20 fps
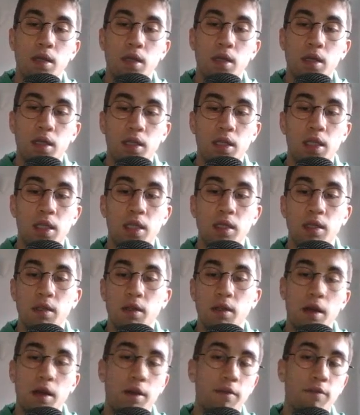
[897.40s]

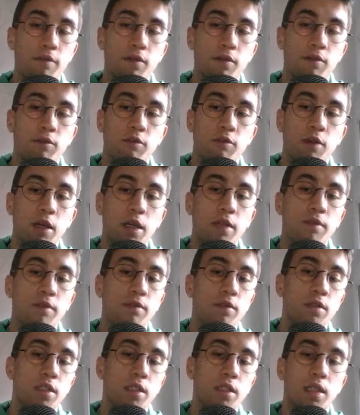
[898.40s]
King
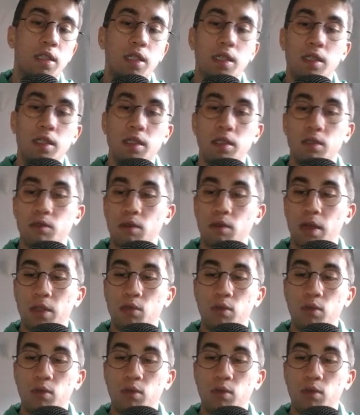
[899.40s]
f5, the king tried